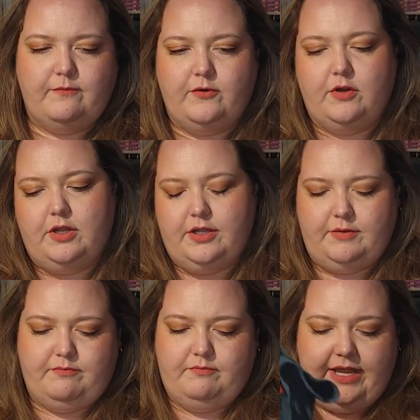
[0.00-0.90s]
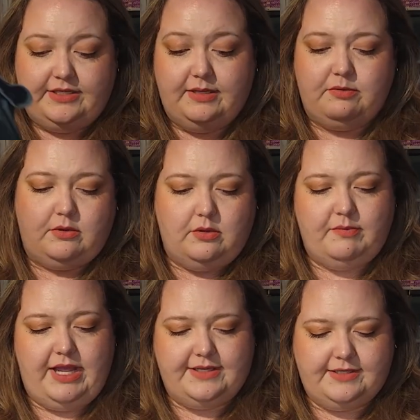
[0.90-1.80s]
for a atypical
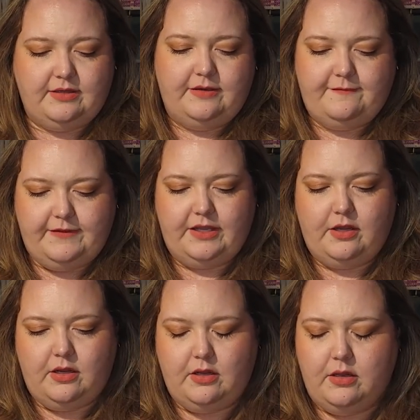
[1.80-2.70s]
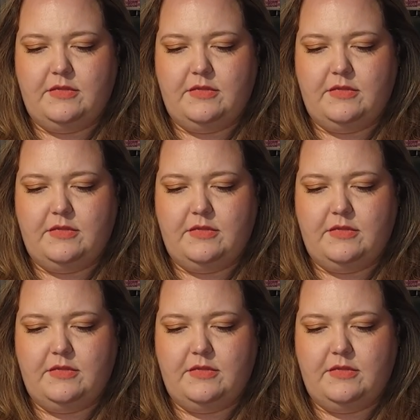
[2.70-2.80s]
masculine figure.